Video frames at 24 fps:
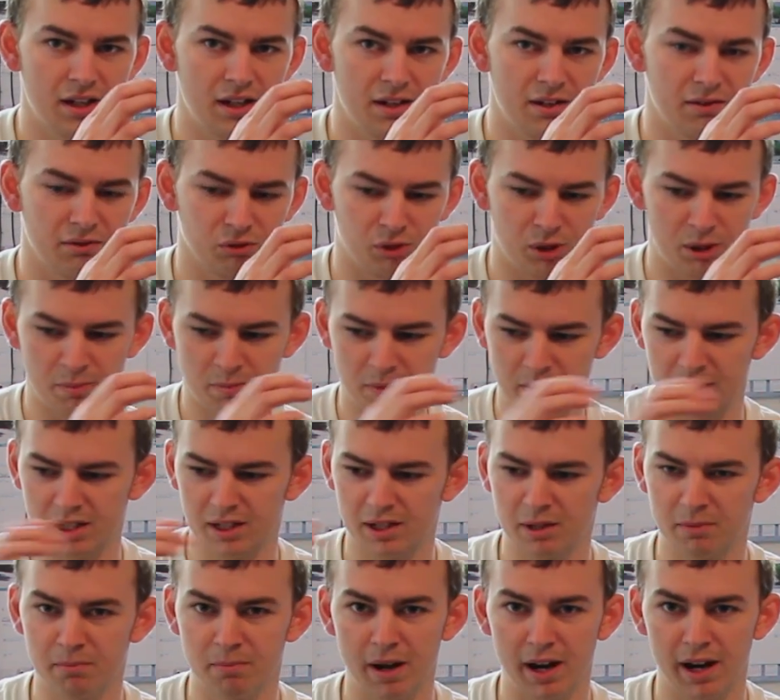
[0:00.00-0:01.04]
a
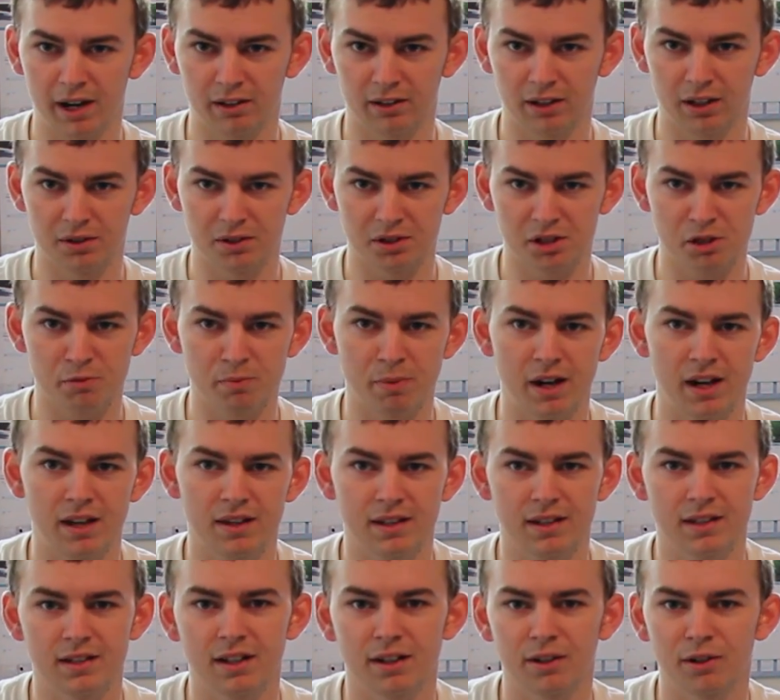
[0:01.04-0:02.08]
repeated background to span
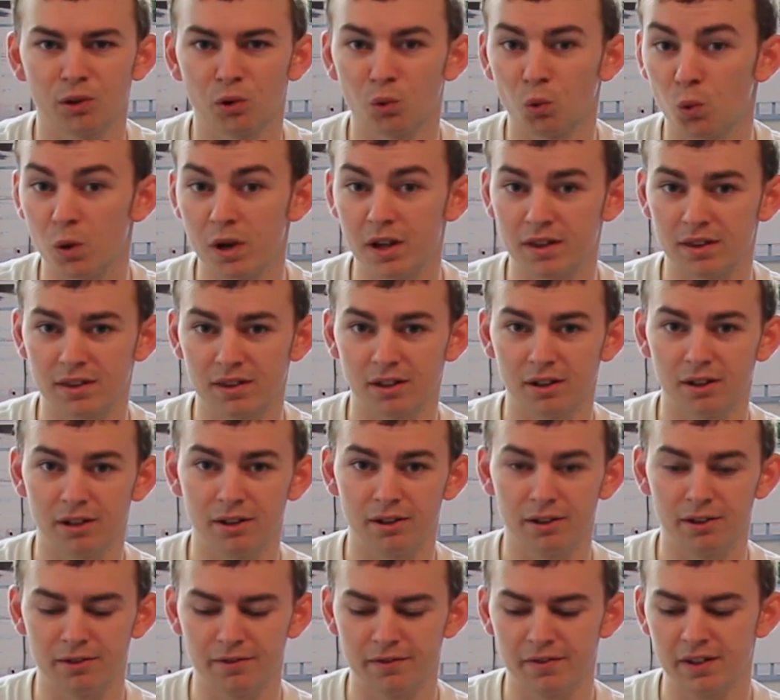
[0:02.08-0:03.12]
the entire width
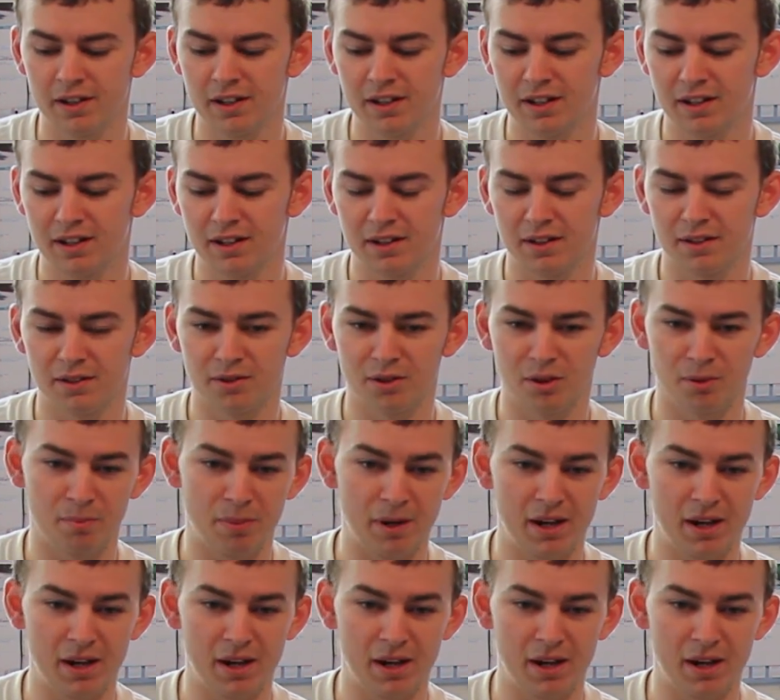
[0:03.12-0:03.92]
of the